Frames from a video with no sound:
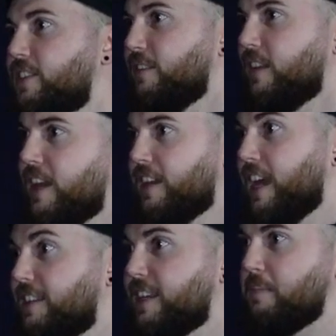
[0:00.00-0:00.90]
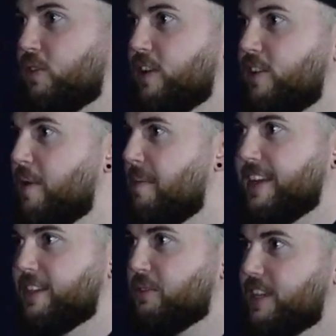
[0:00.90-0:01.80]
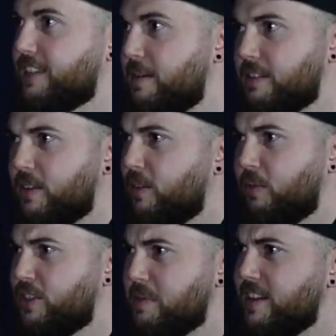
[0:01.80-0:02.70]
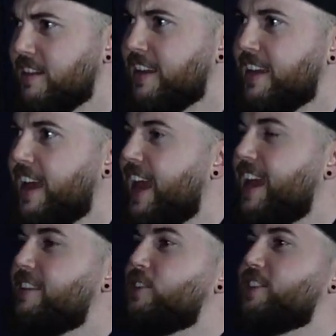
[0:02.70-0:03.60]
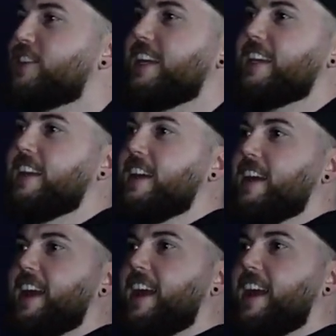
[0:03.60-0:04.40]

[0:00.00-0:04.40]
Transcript: nice and kind of tiptoeing around. But this was the time I was like, what do you mean? What you talking about? And she's like,